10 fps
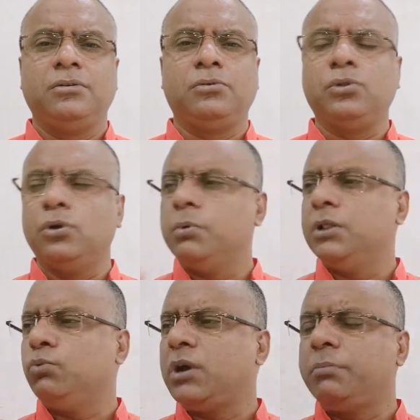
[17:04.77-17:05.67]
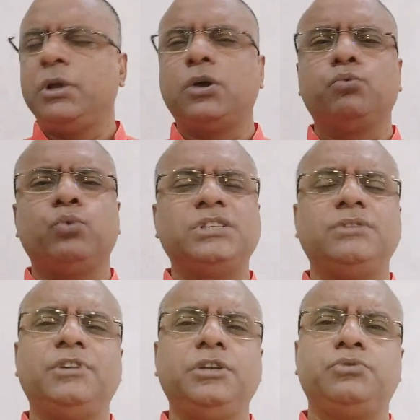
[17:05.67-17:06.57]
global warming or
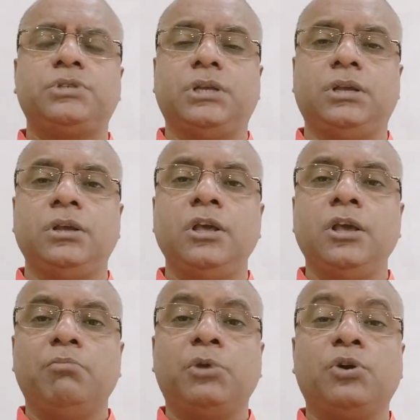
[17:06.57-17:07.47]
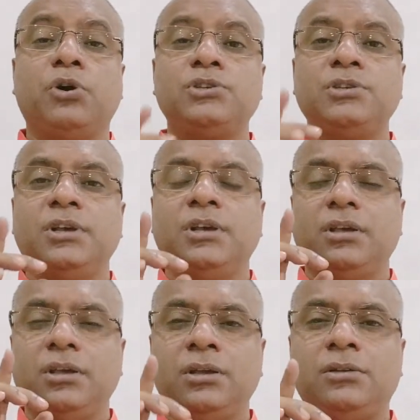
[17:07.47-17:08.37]
whatever you say, because
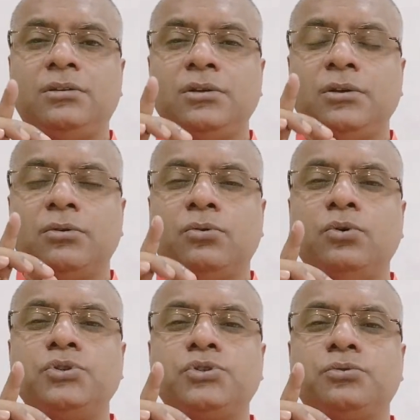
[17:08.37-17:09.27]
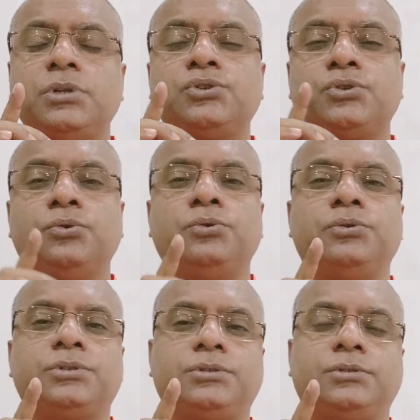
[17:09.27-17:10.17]
it goes to the
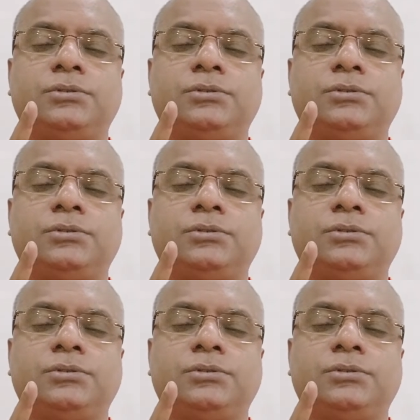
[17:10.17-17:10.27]
source,